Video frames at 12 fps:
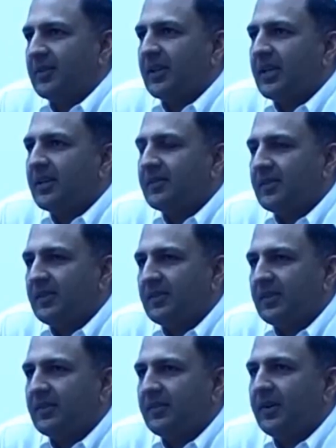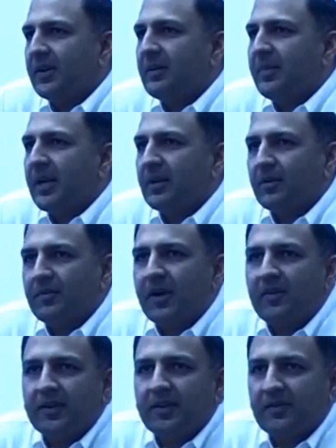which I think is a fundamental of
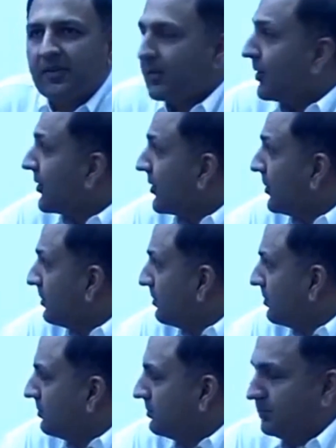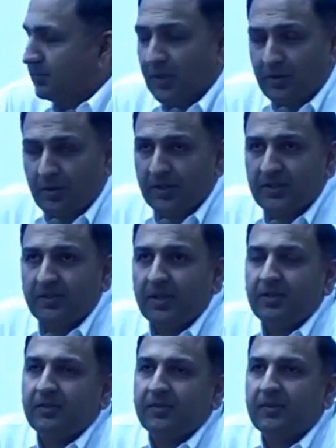governance across a
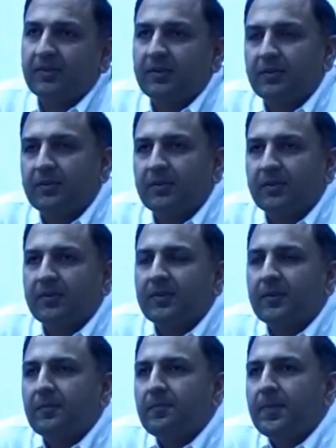range of institutions,